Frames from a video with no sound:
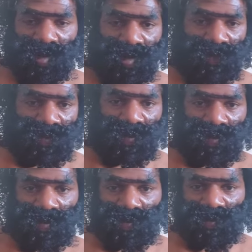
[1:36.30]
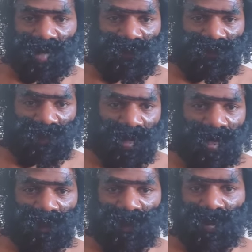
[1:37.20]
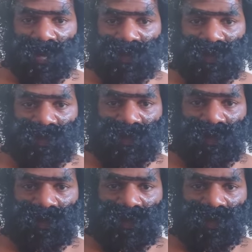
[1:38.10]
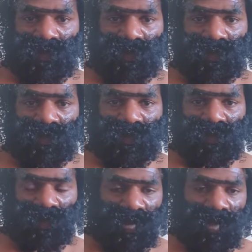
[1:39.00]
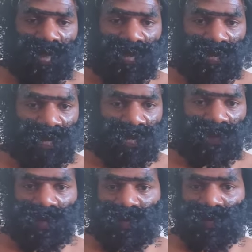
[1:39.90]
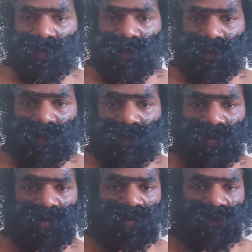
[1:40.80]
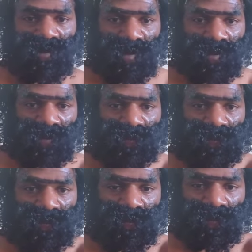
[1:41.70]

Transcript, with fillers: Anthony uh, Davis eyebrows. Nigga, I got a curl. What? This is ridiculous.